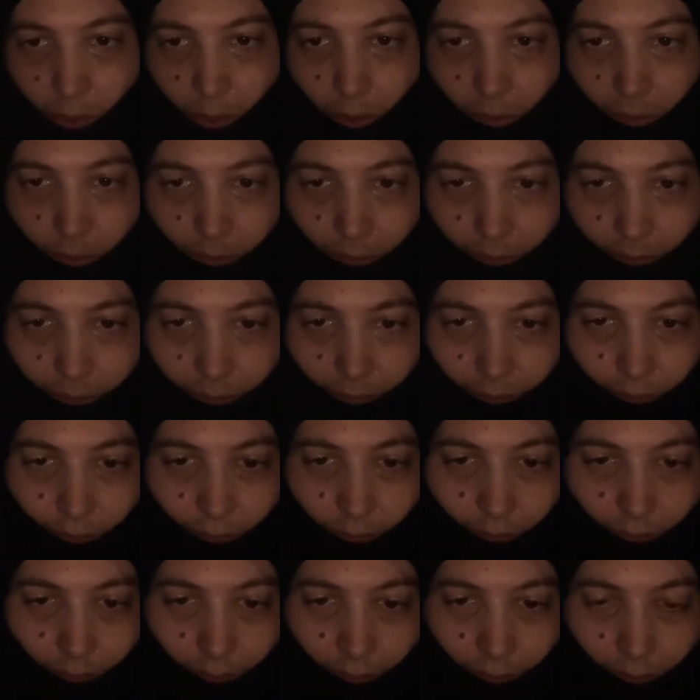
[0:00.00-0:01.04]

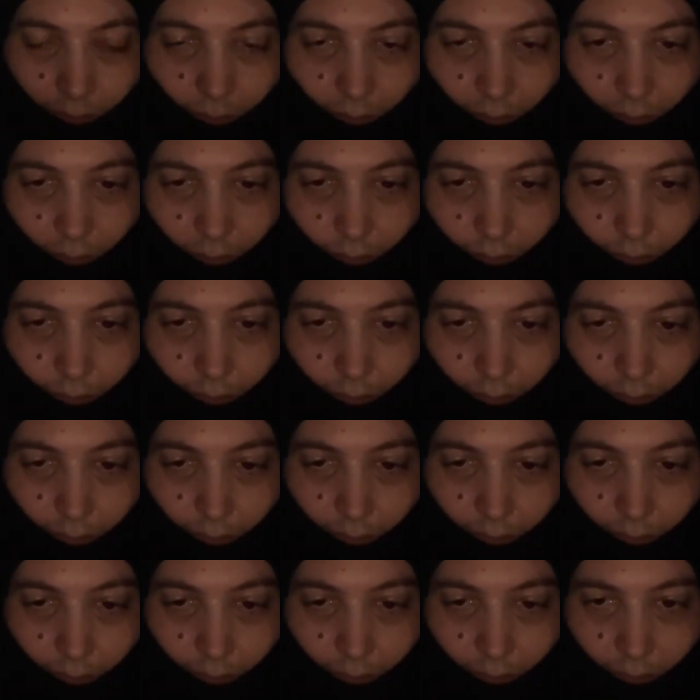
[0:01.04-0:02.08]

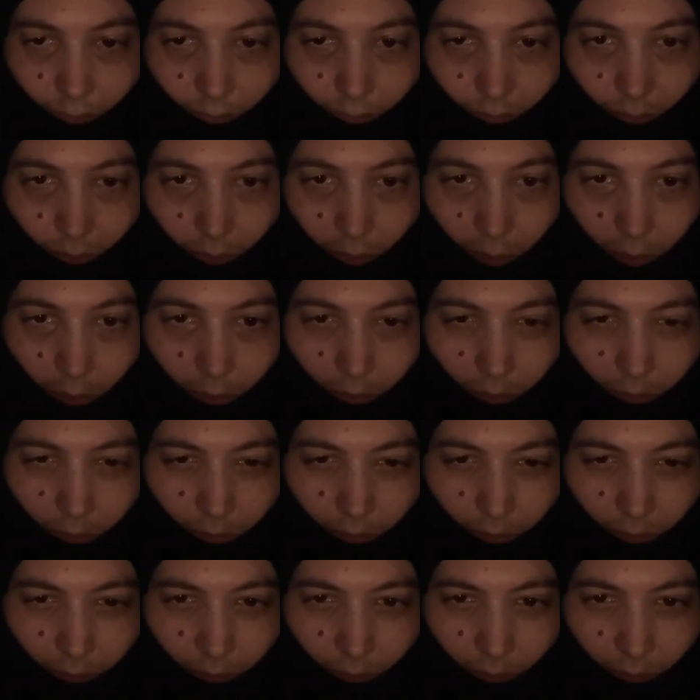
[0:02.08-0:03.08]
[no speech]